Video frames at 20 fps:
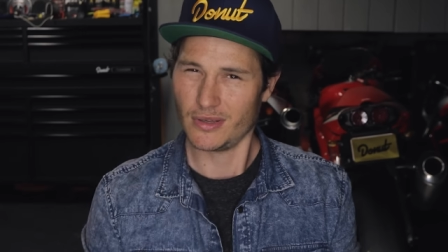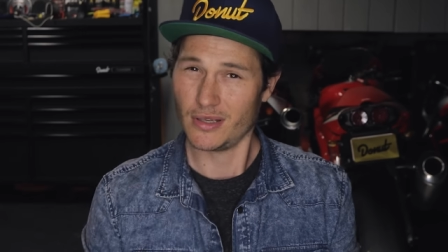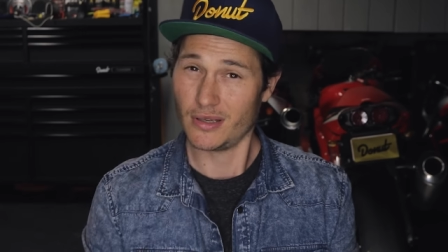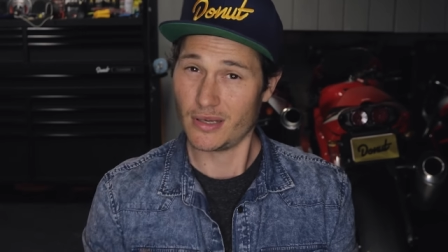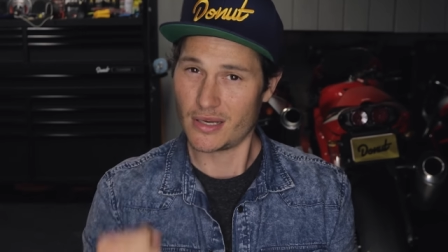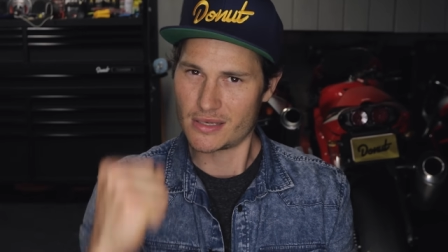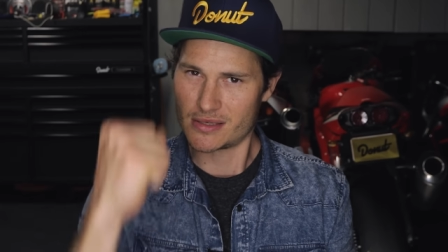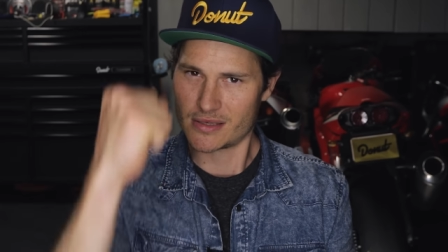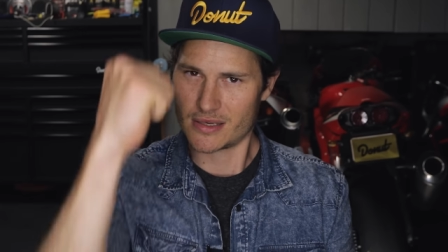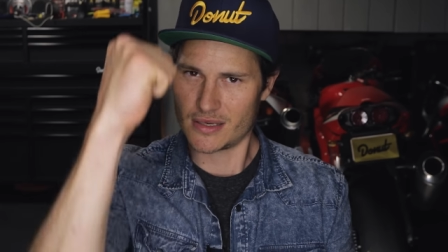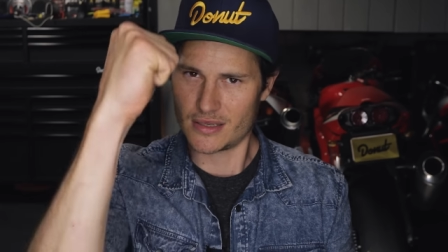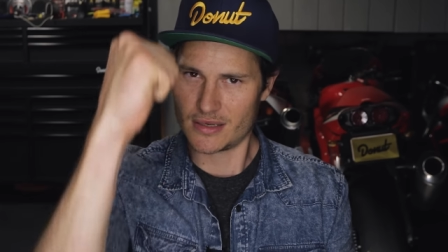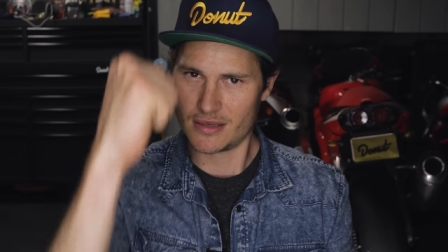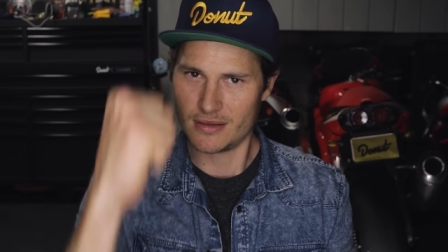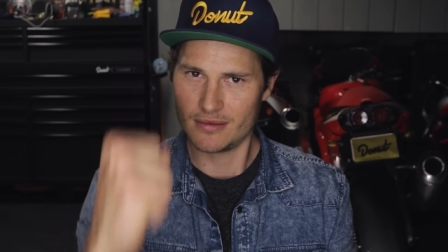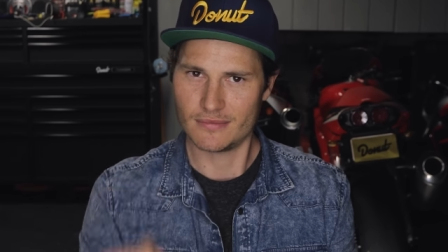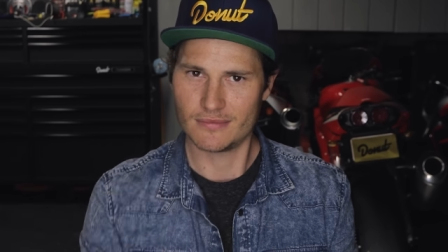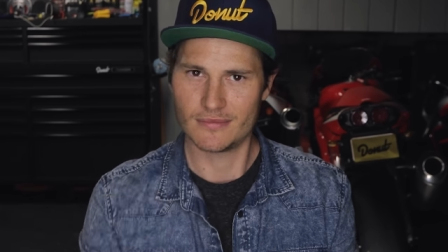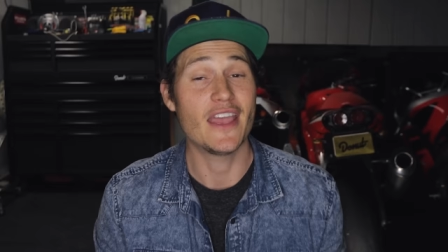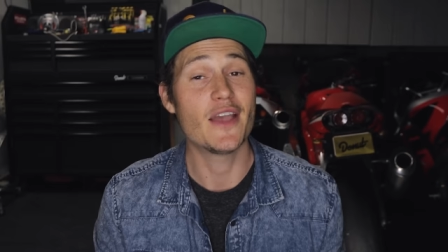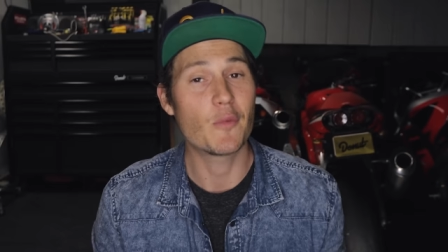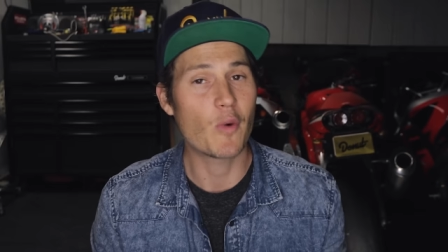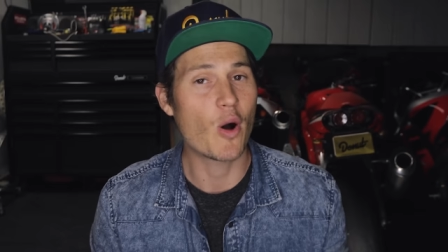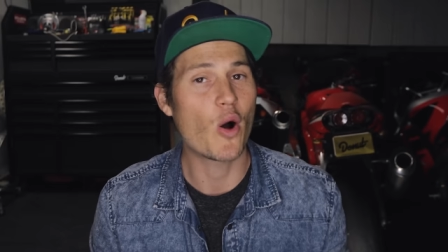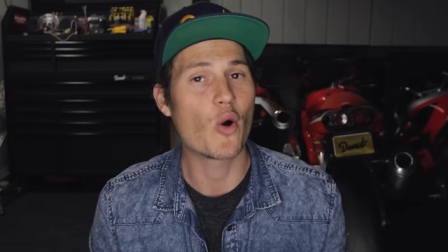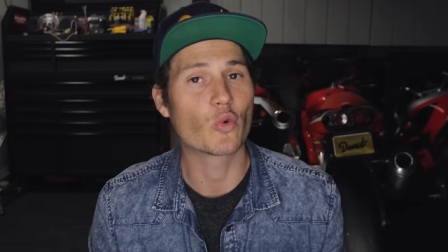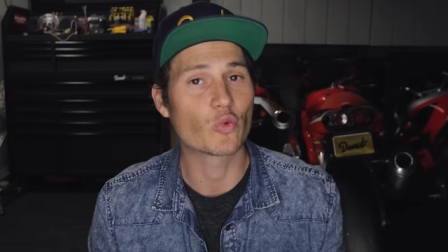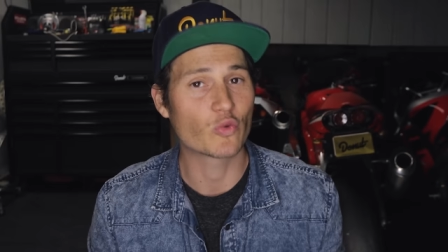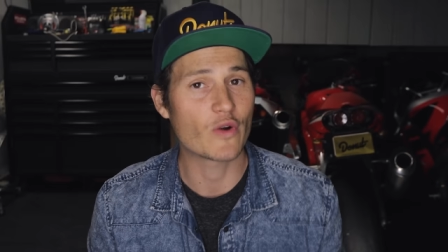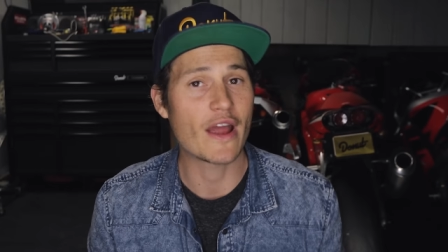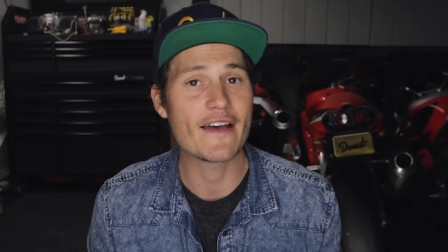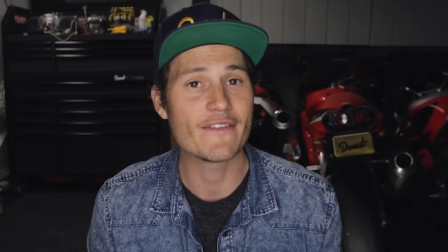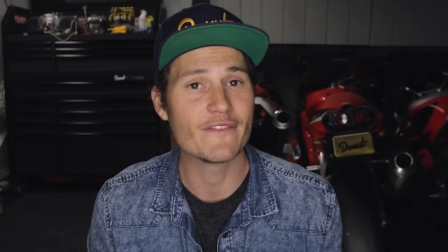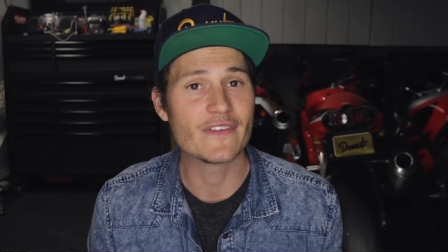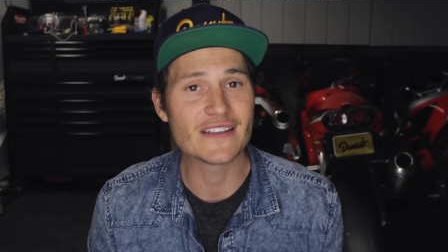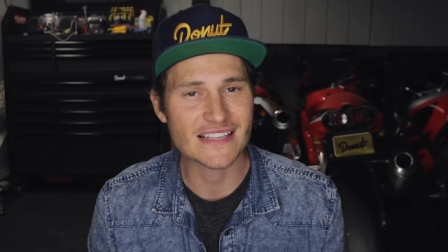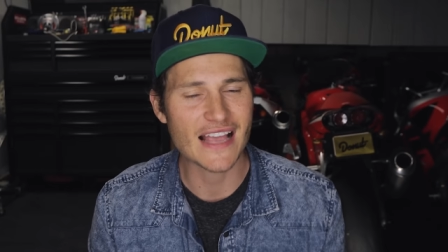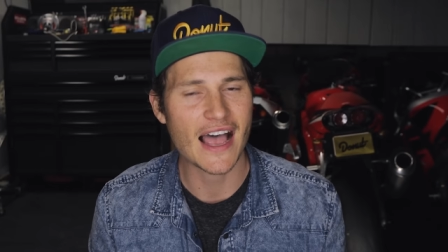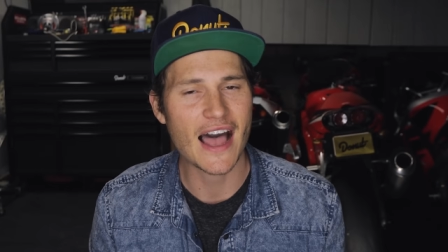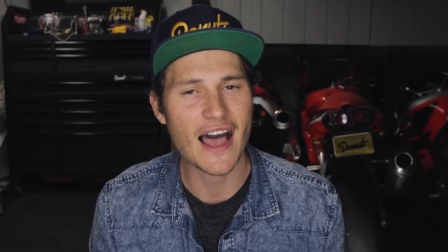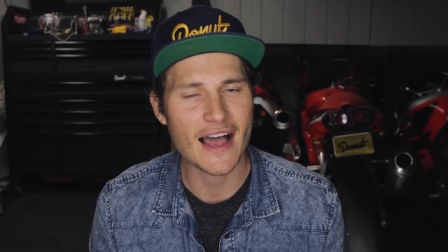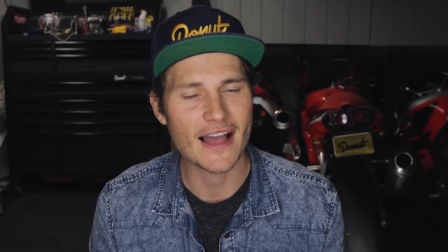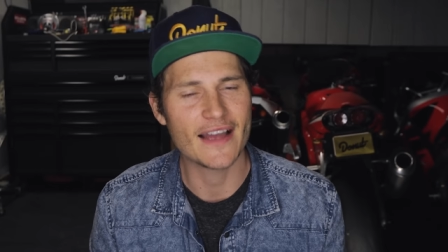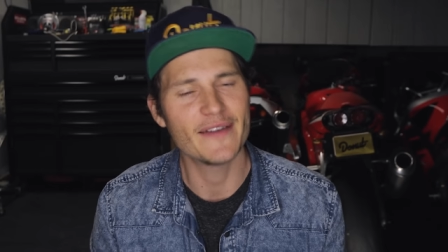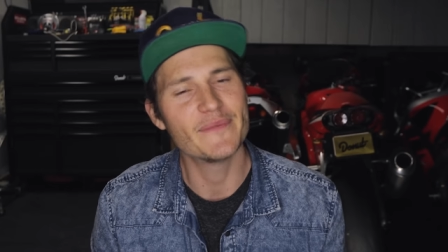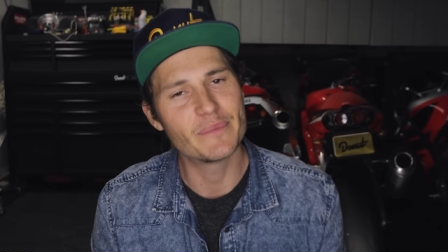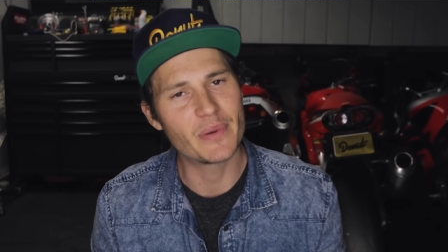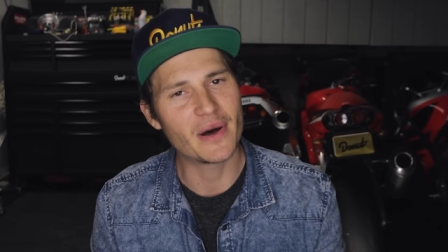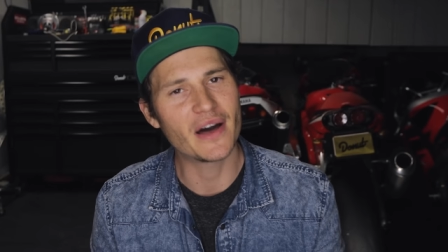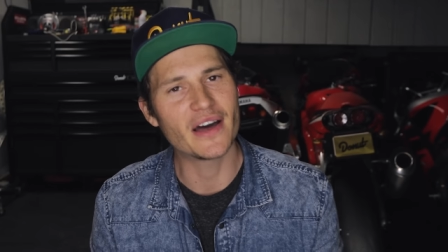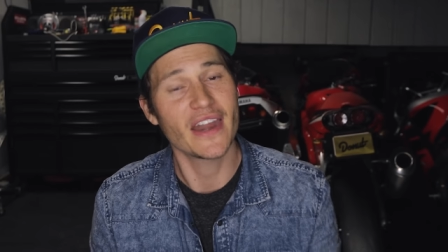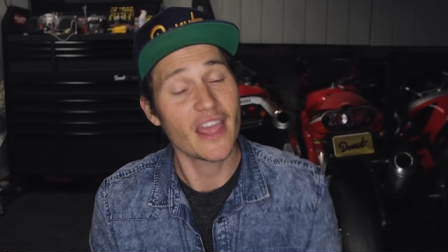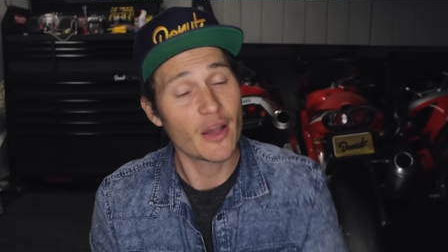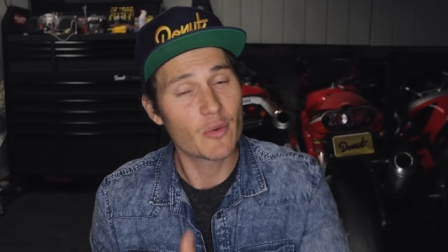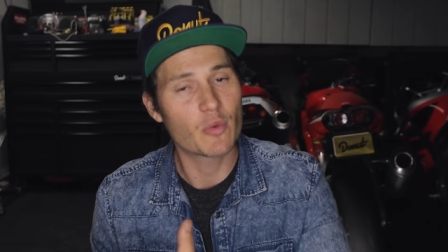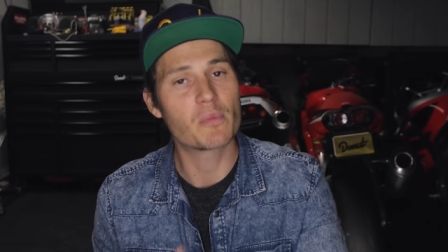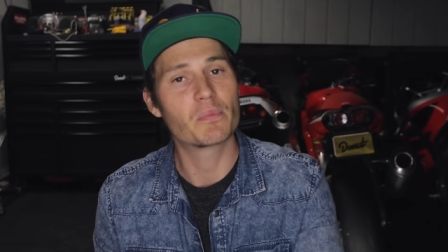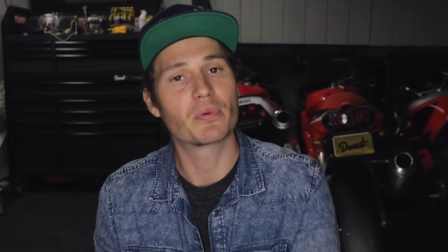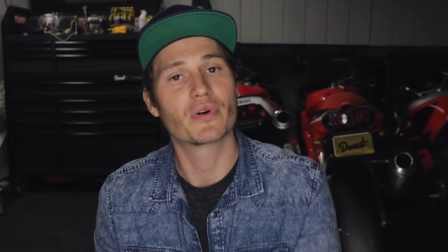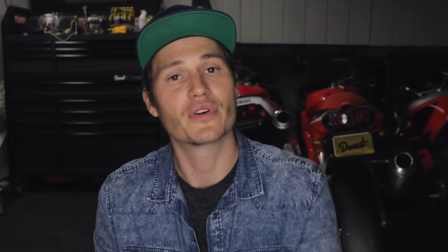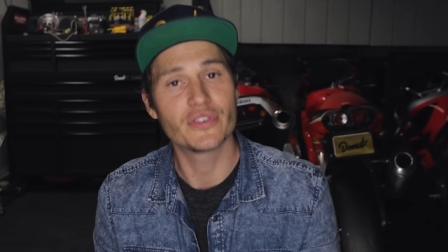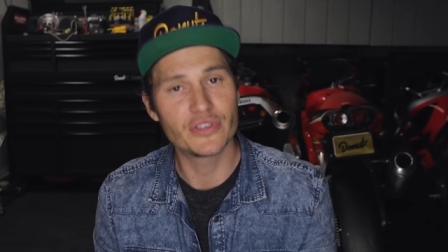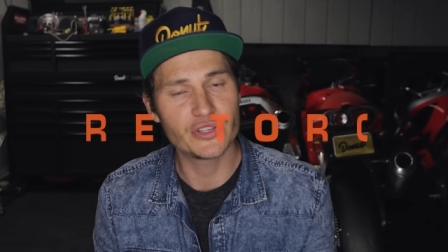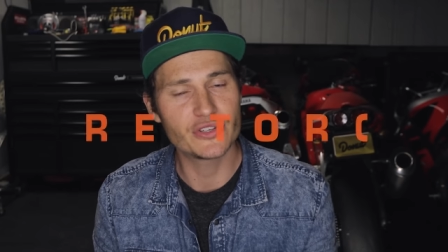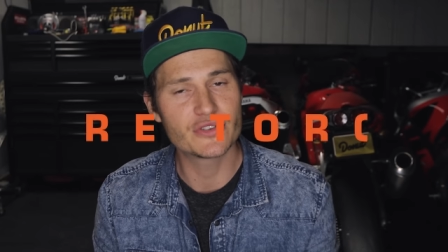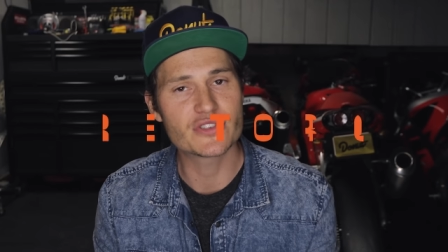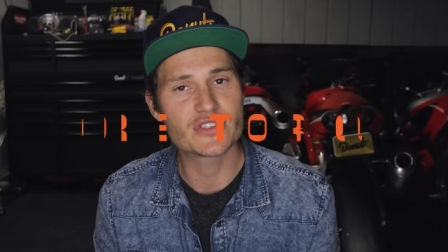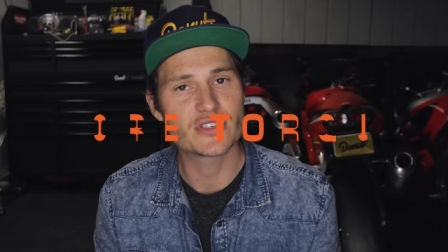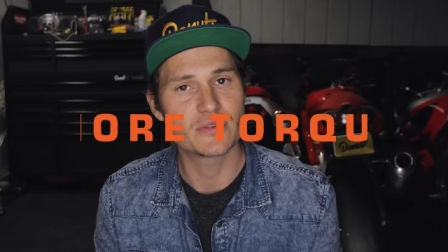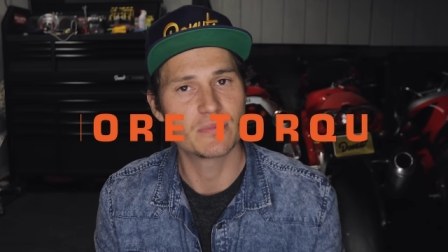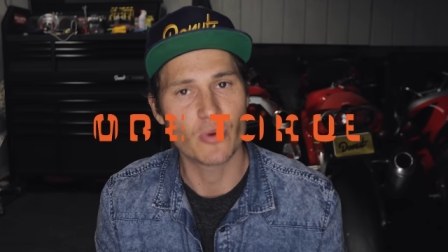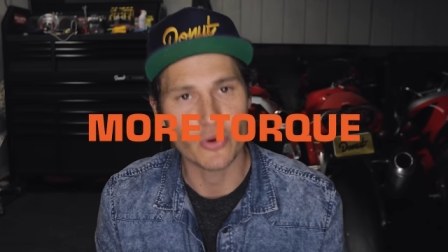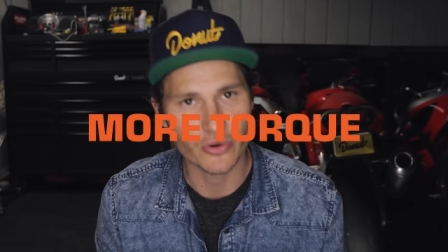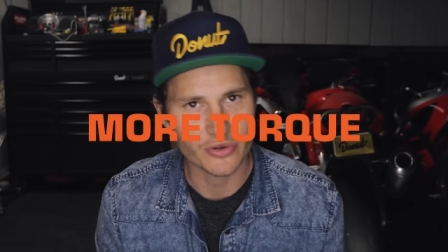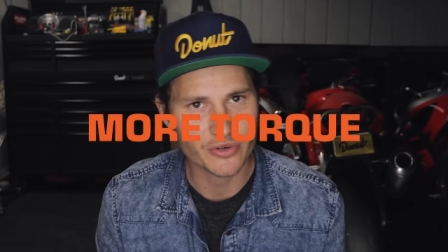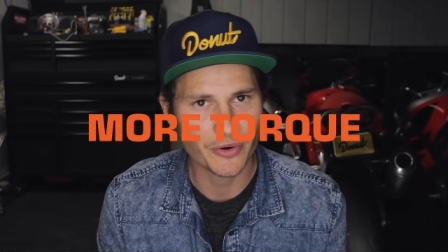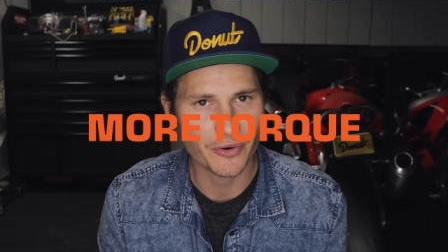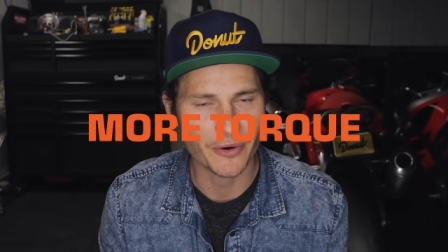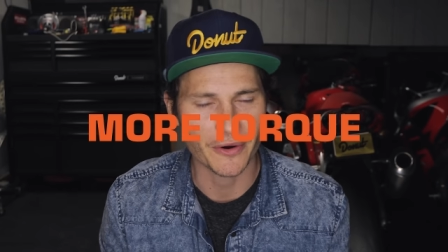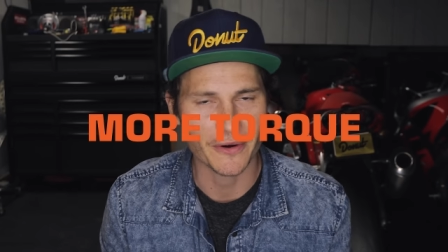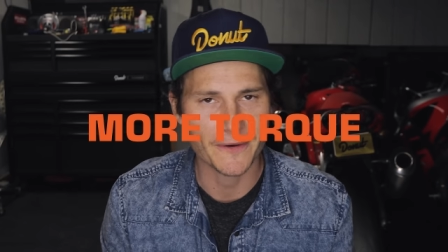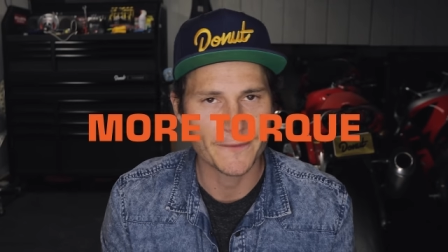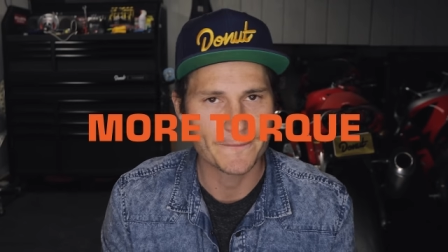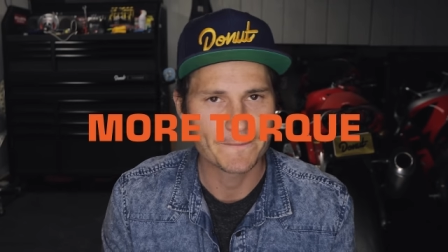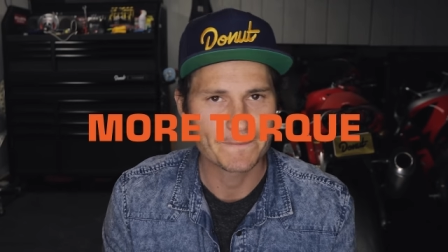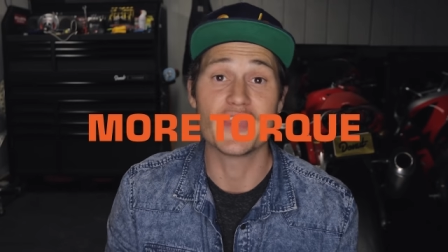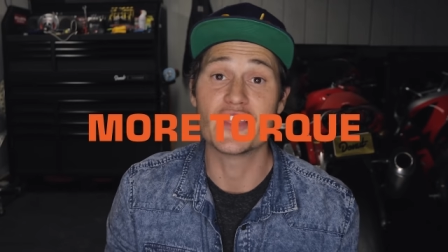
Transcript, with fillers: You guys get it. It won't rev as high, but it will produce more torque.